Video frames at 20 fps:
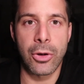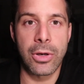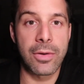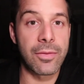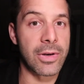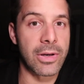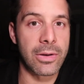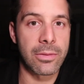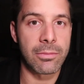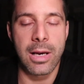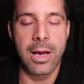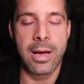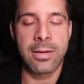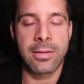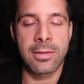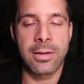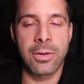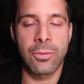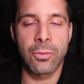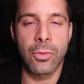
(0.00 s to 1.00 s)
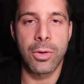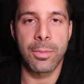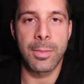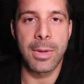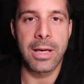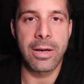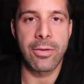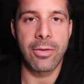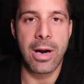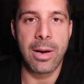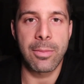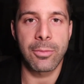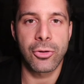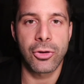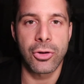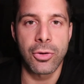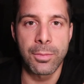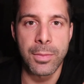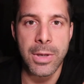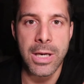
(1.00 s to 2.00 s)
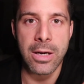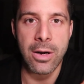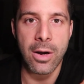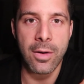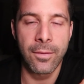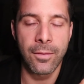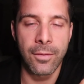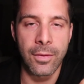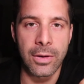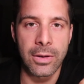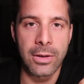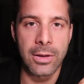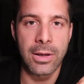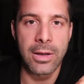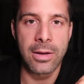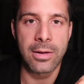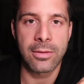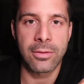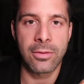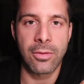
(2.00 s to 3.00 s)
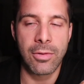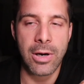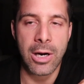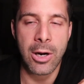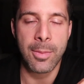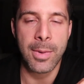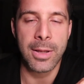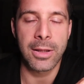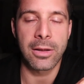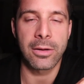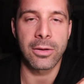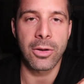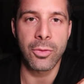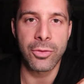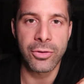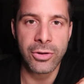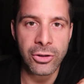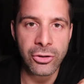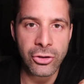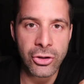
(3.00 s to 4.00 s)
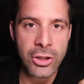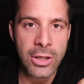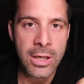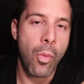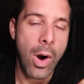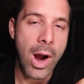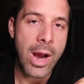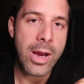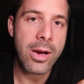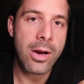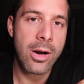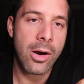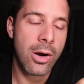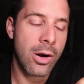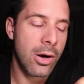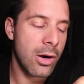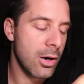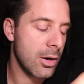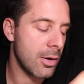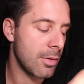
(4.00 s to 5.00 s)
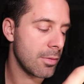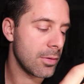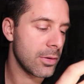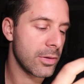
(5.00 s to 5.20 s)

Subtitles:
or even less than 1 milligram should be enough and is the recommended dosage. Why are